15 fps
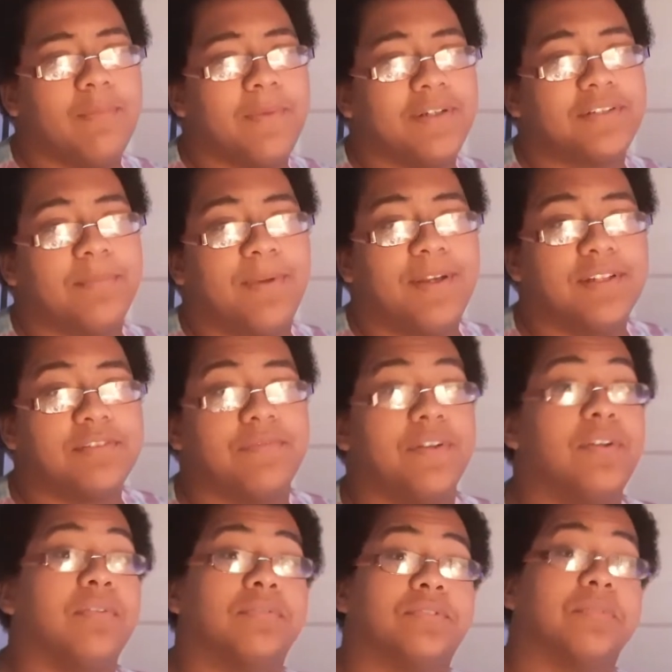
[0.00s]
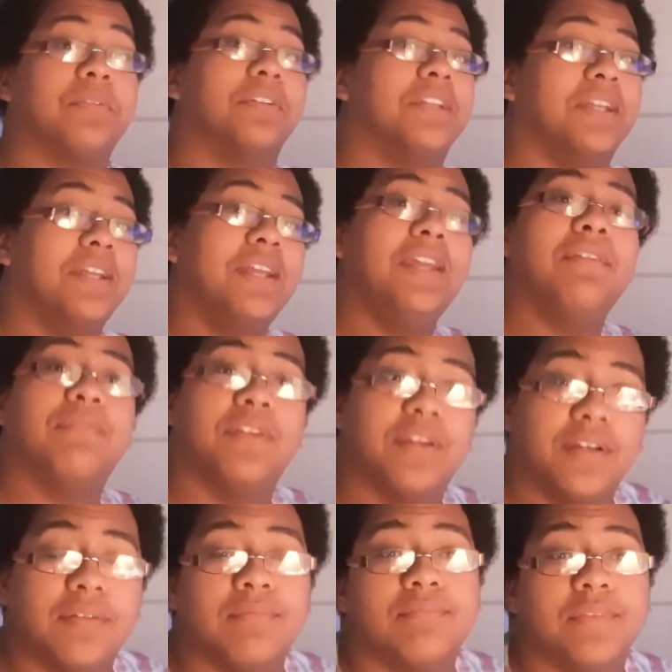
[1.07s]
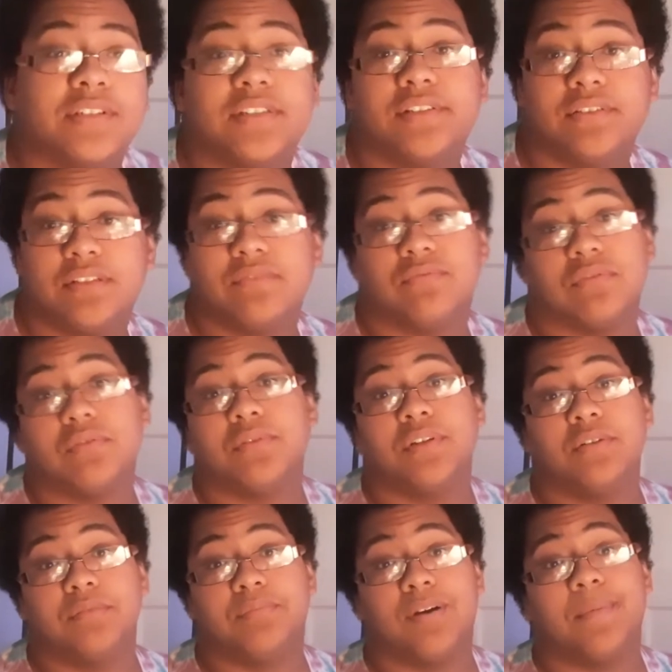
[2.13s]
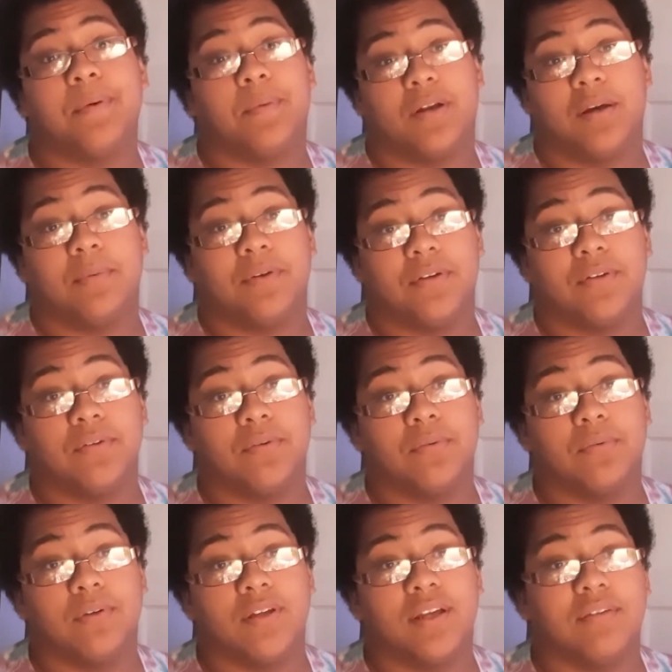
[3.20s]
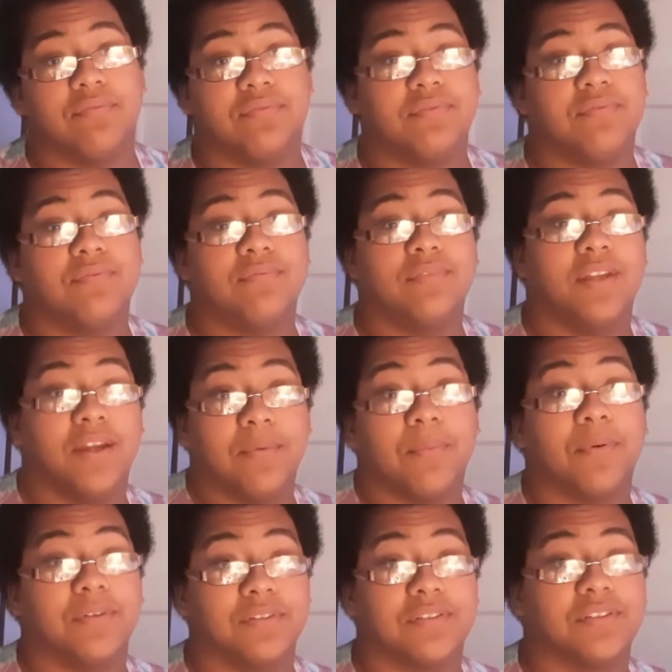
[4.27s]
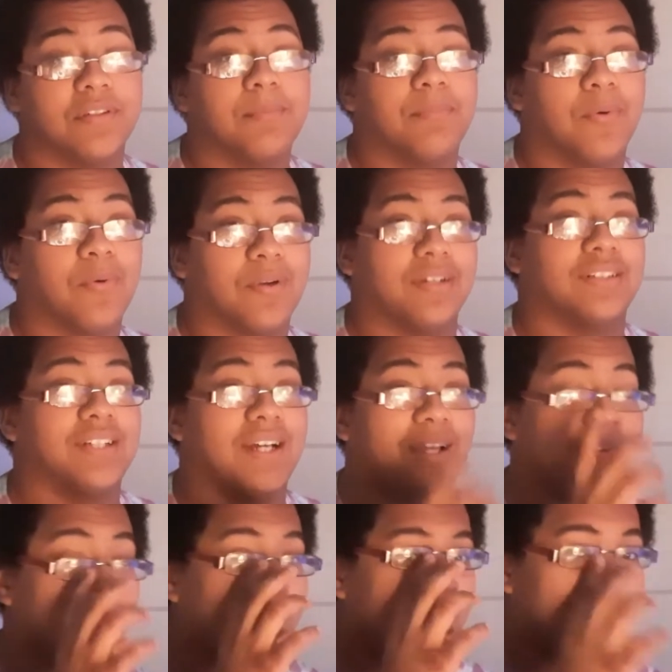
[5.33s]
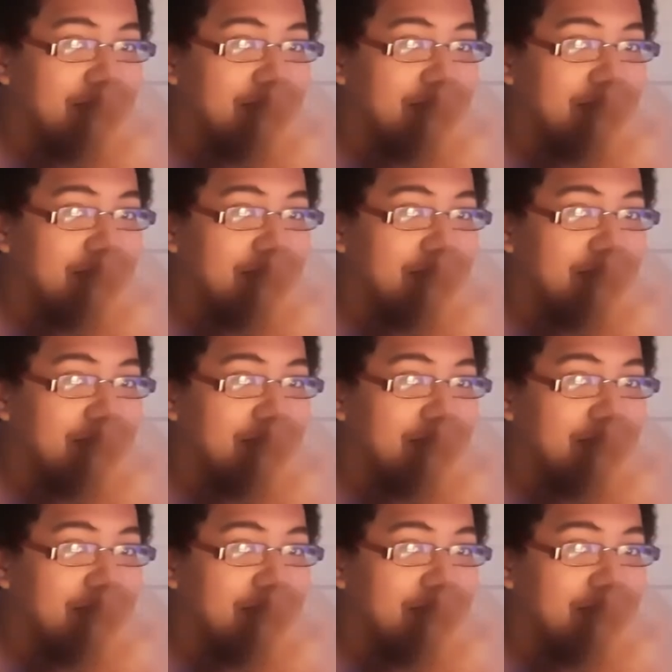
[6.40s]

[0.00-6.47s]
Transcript: I'm actually making this video during the evening, this is really probably what I would do if it was the morning time.